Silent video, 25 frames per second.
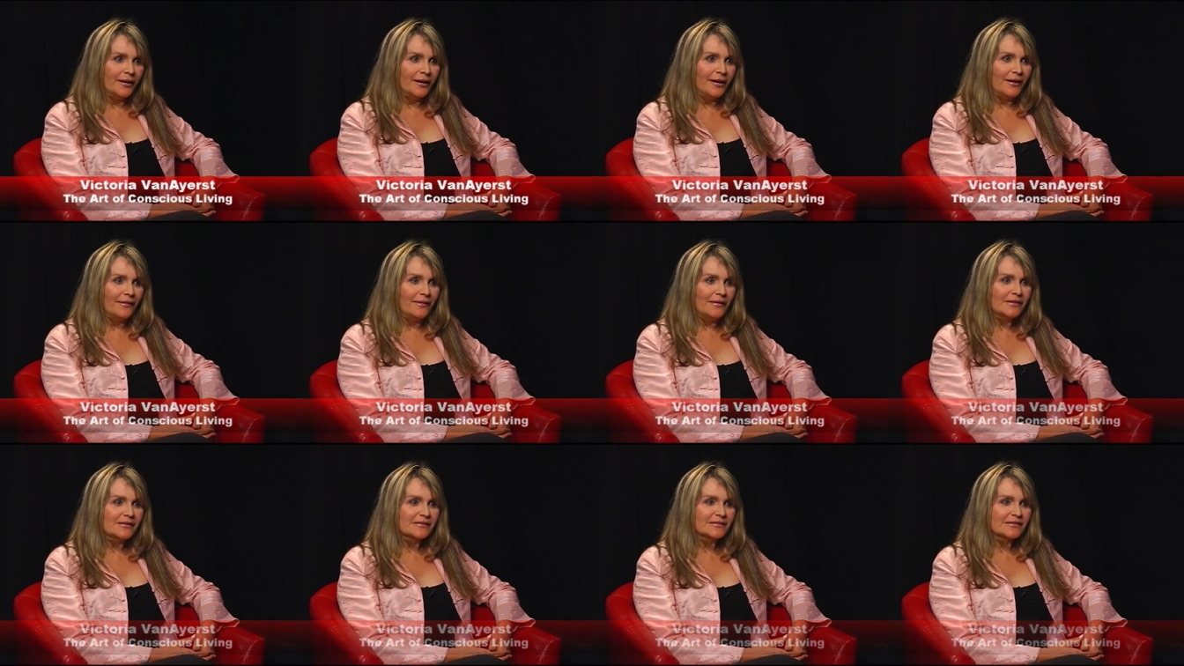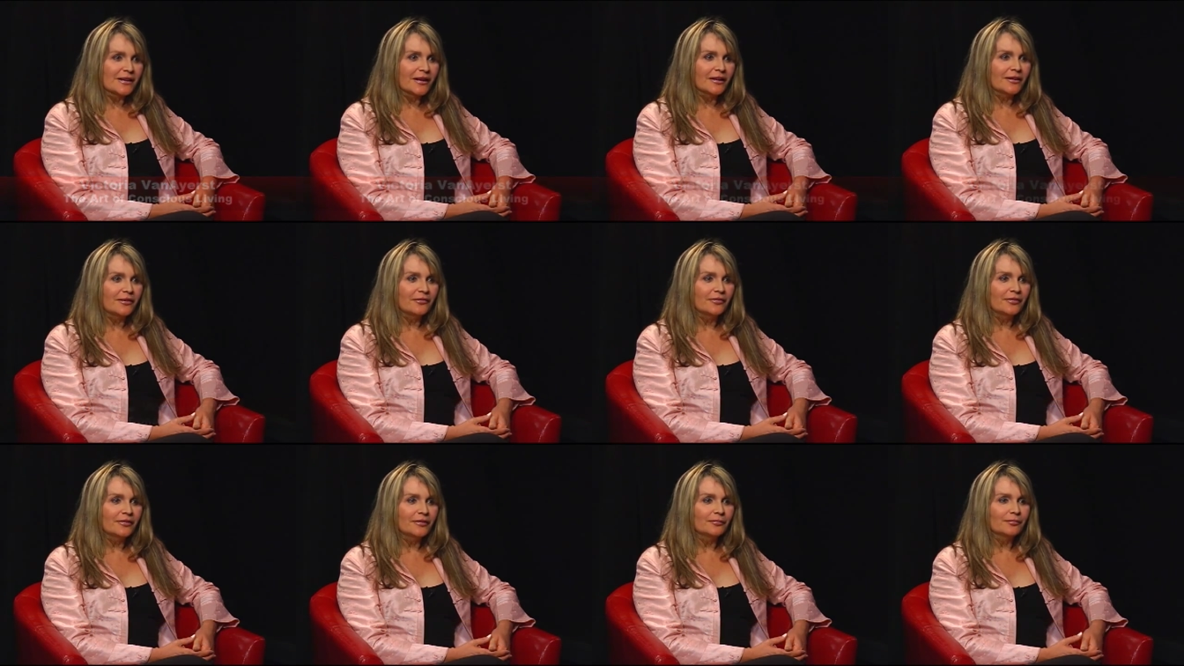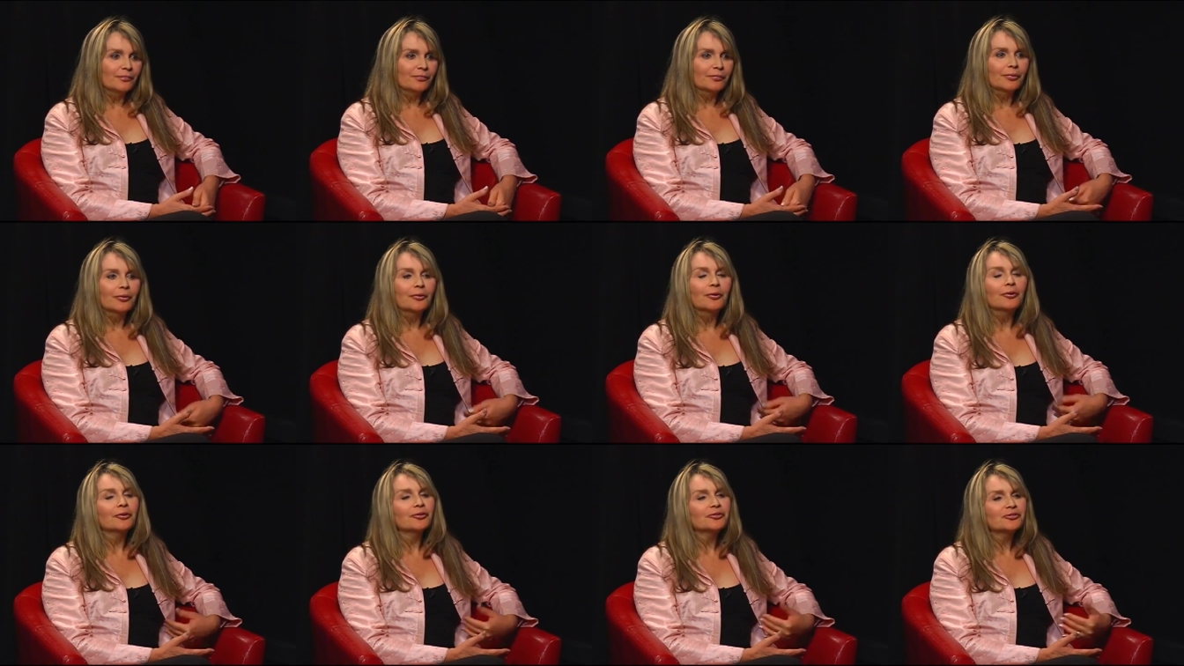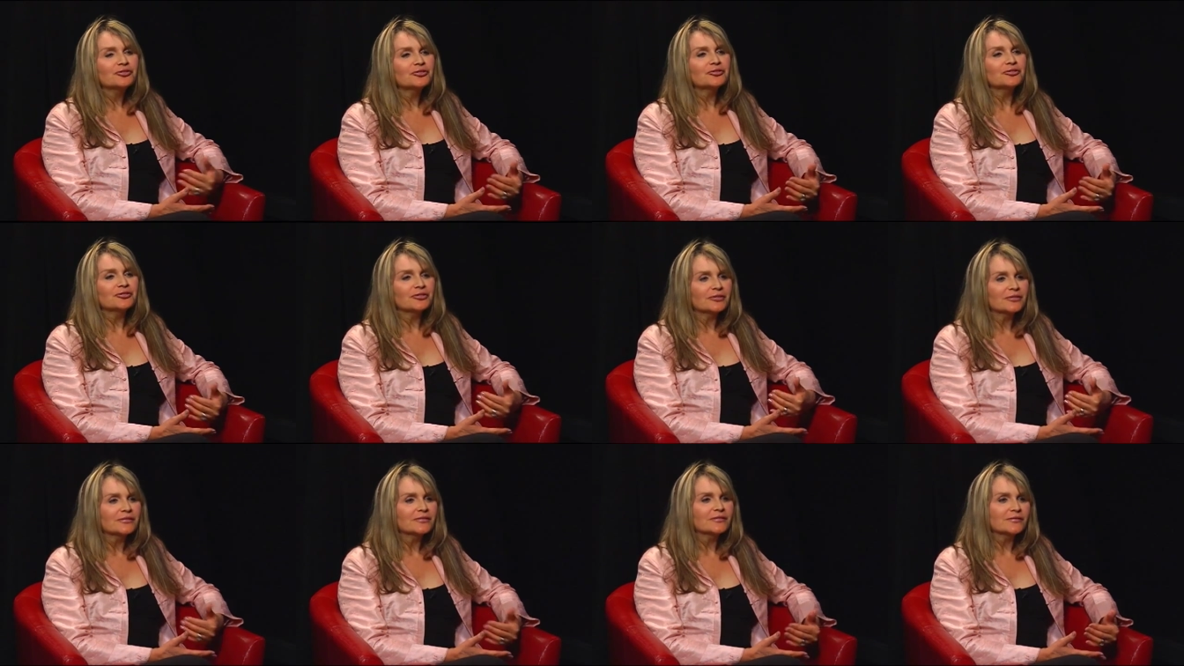And this kind of implored you
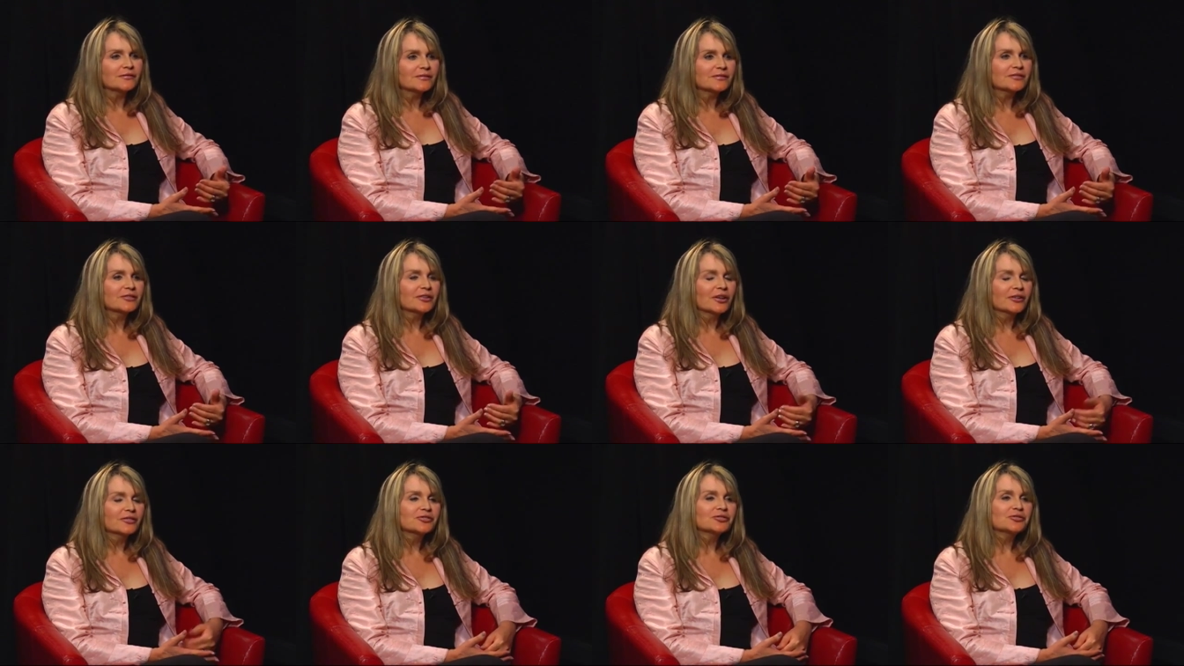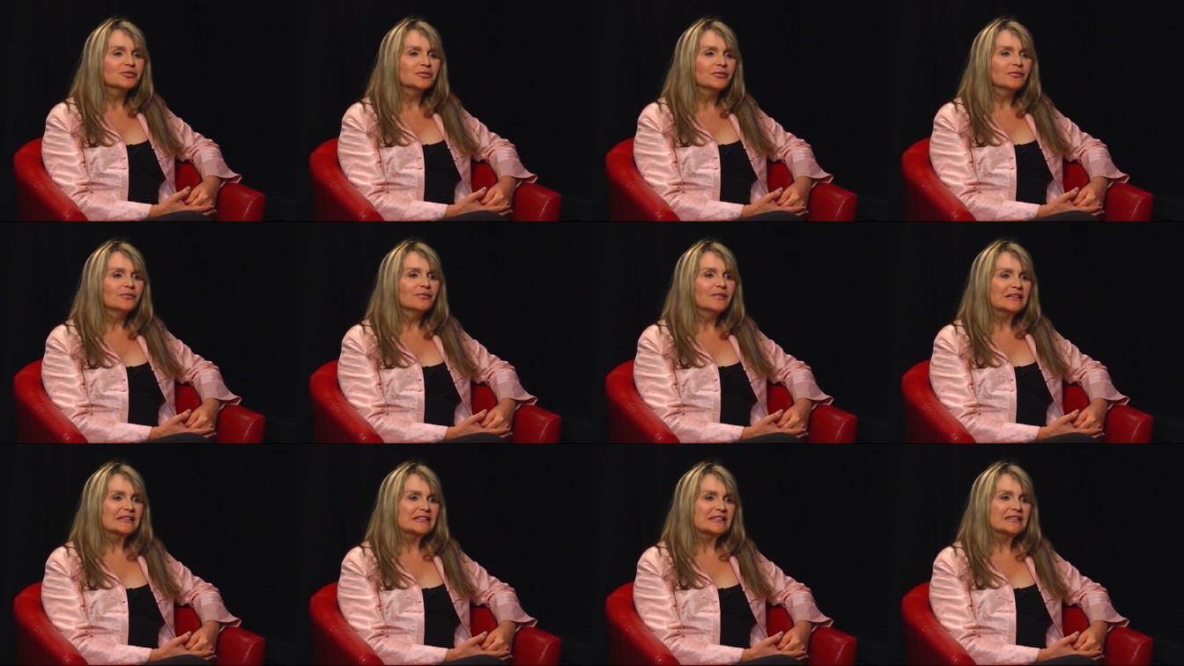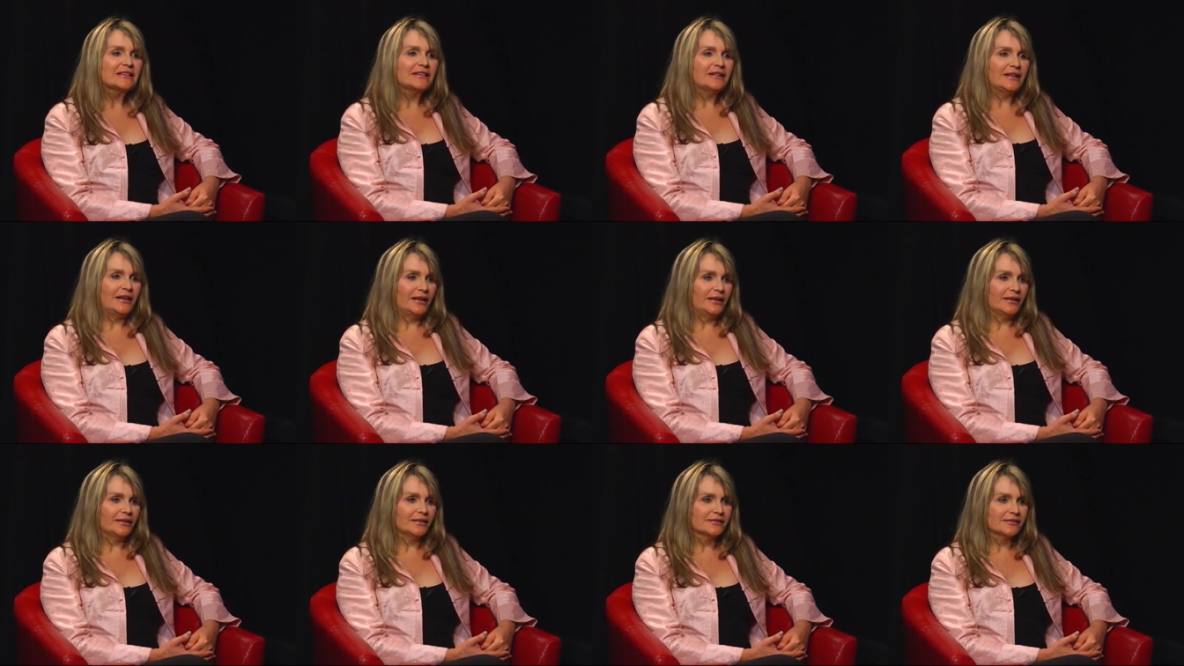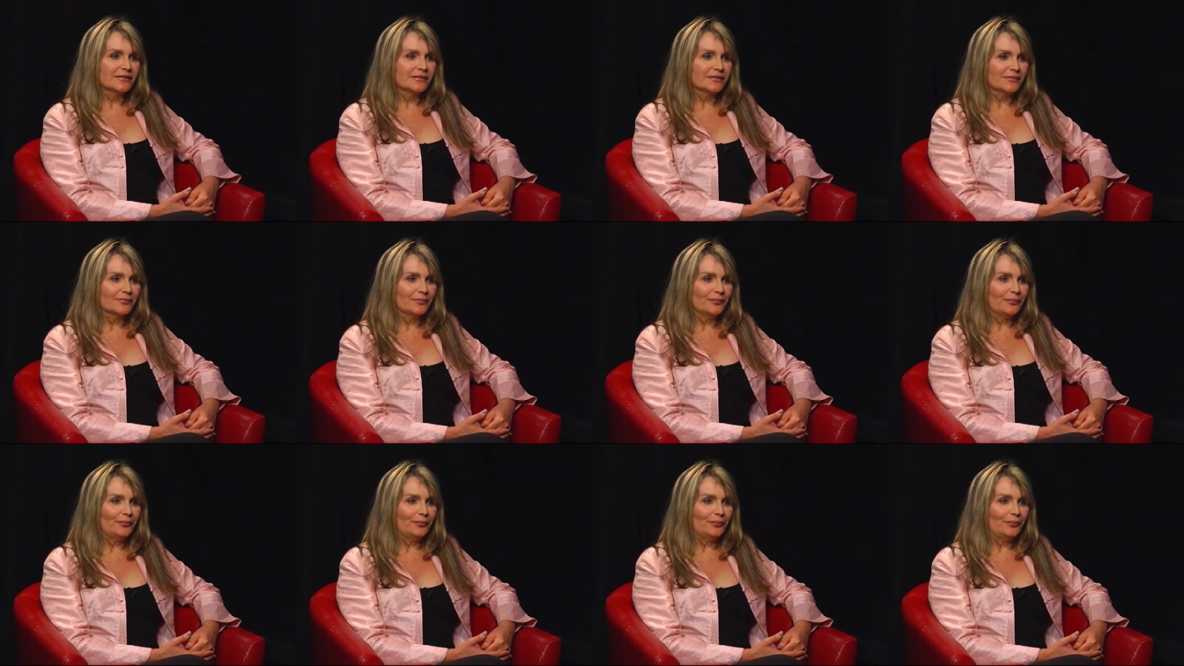to start to investigate.
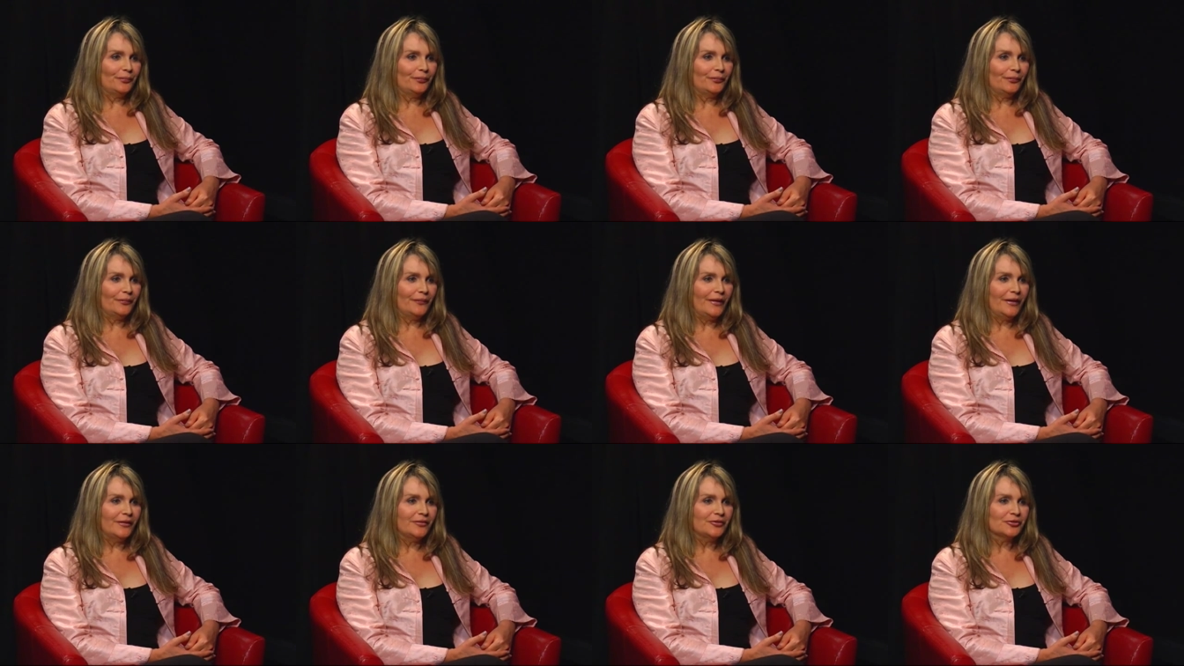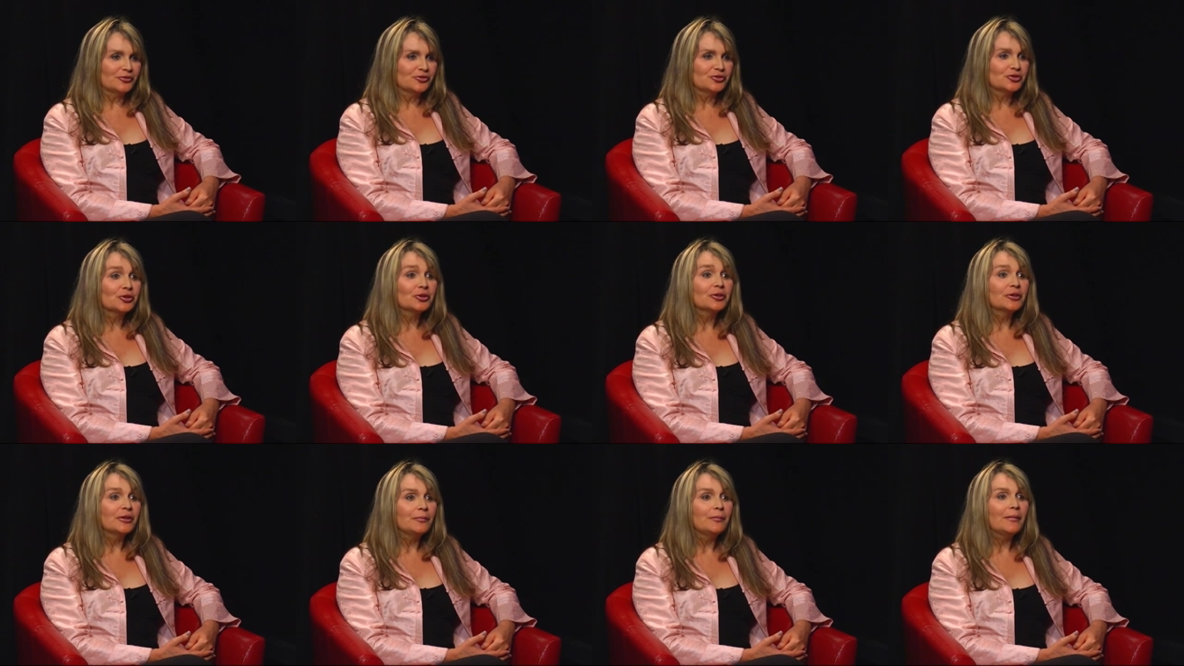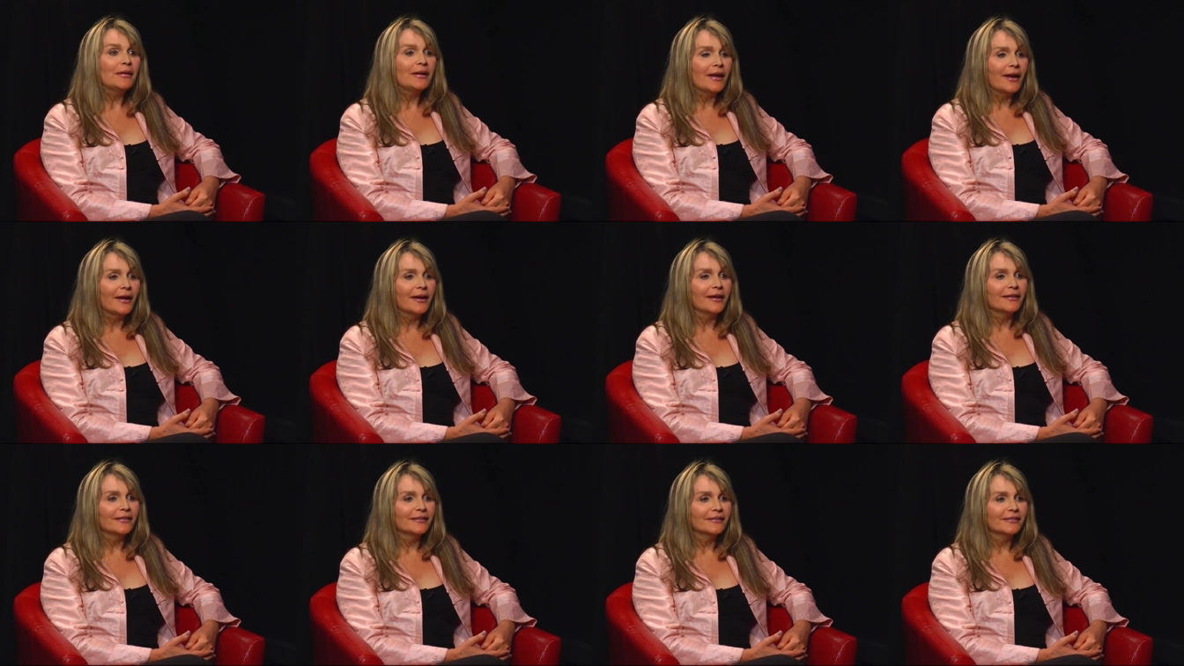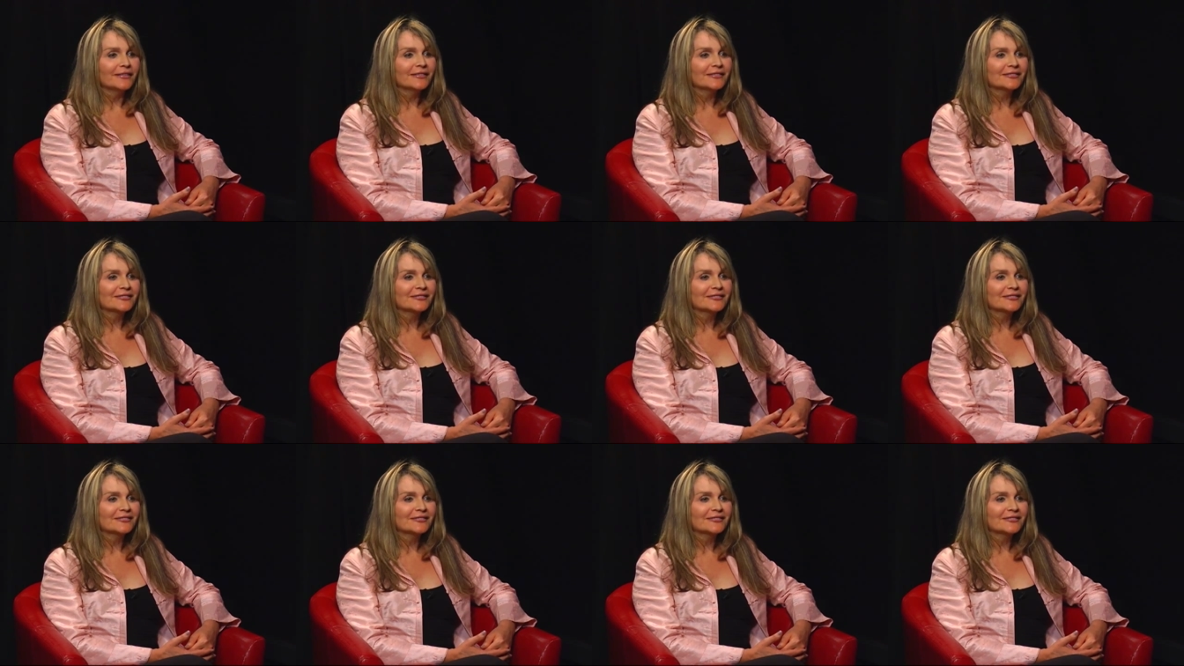And your journey began.